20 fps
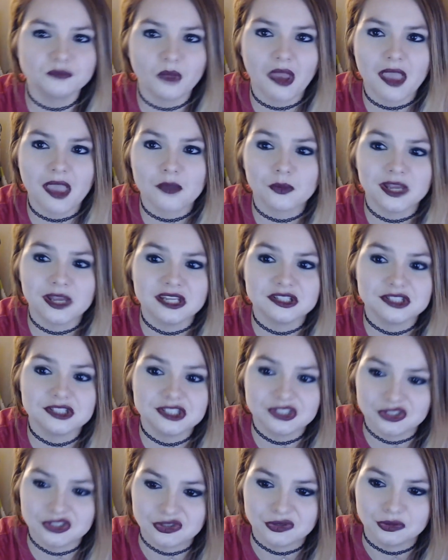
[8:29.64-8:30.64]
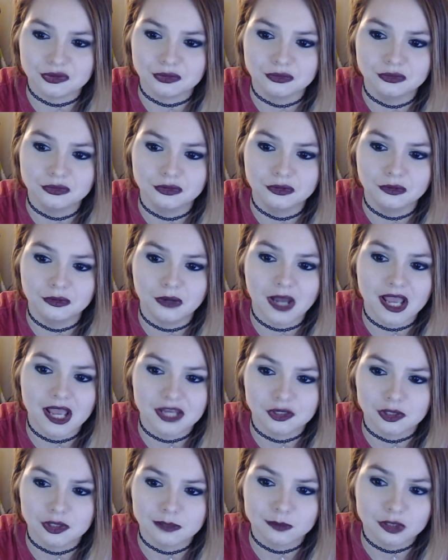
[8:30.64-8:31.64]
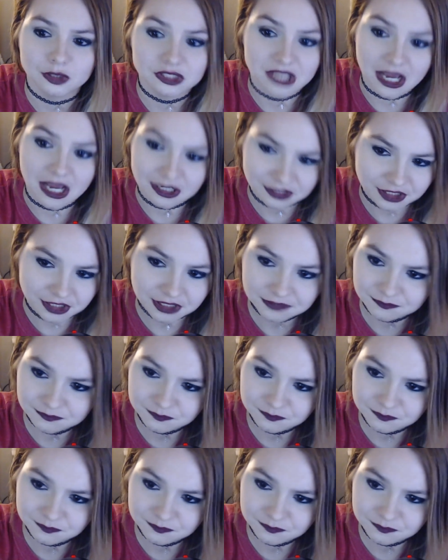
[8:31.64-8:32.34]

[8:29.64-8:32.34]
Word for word: I went to a normal doctor